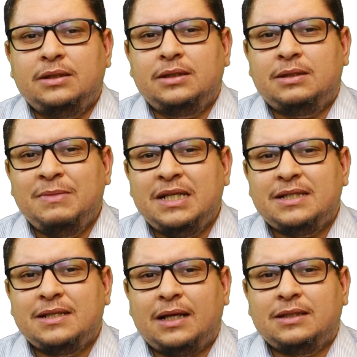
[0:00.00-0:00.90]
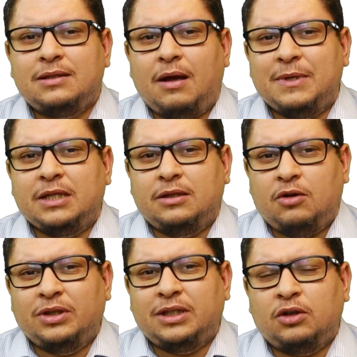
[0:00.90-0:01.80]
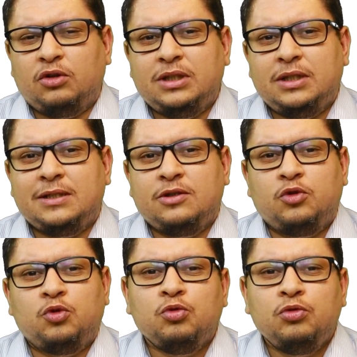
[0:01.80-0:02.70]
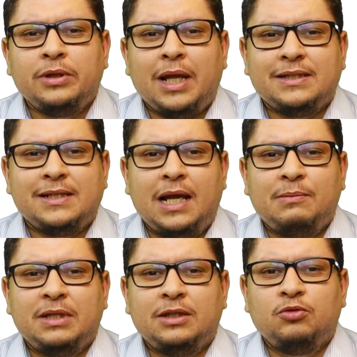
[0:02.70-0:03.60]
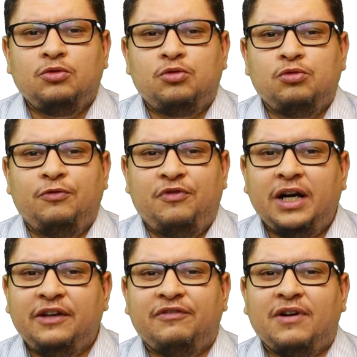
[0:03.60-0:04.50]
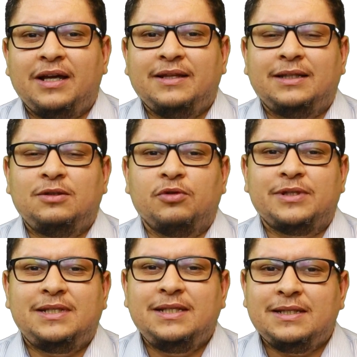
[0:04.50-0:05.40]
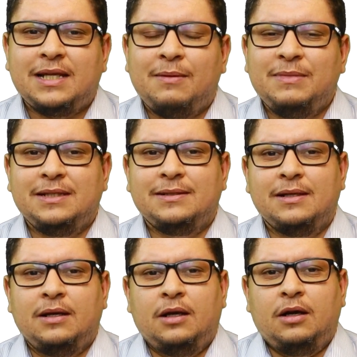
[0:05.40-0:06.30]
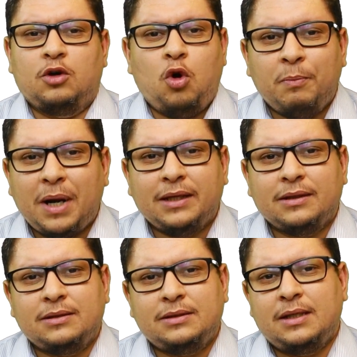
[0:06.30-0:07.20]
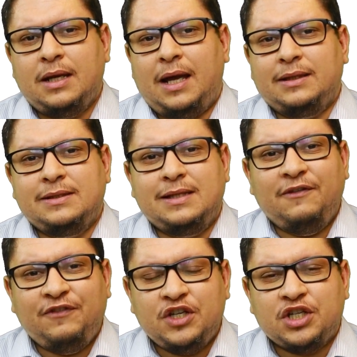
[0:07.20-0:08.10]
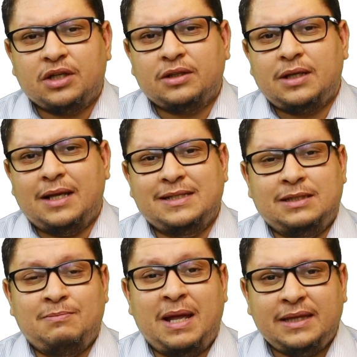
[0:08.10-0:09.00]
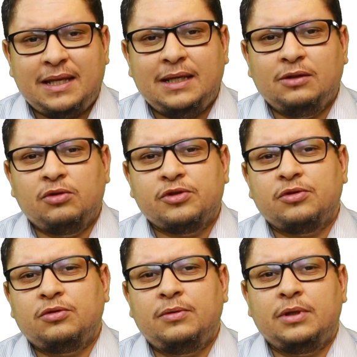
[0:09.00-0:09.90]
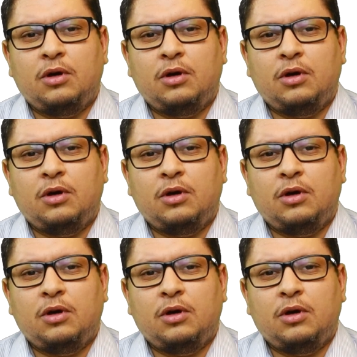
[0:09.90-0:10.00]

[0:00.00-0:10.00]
it means that, the internal audit is the tool that is helping you to verify that your system is compliant and is efficient and is maintained also.